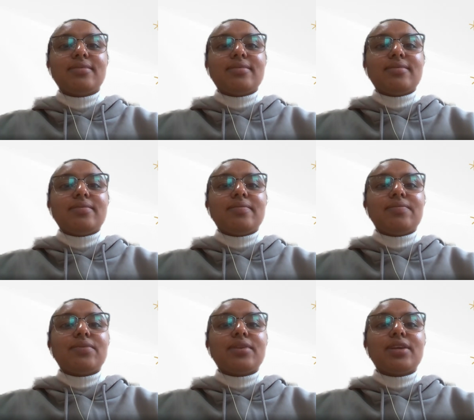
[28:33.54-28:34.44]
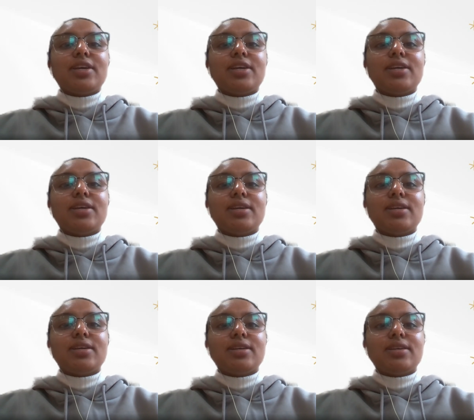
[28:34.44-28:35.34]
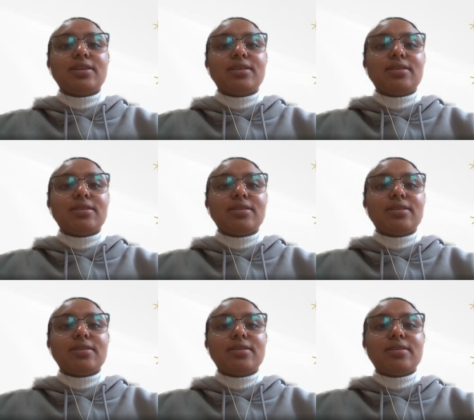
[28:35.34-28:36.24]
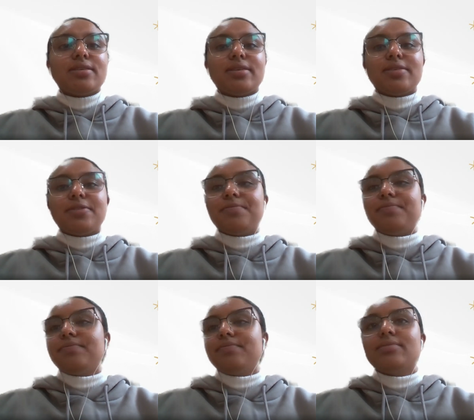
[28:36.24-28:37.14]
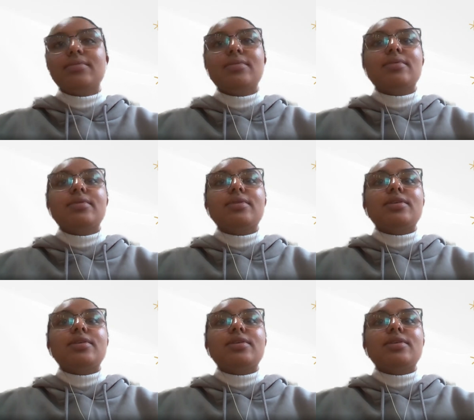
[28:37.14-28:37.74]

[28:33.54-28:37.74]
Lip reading: No one is speaking in this clip.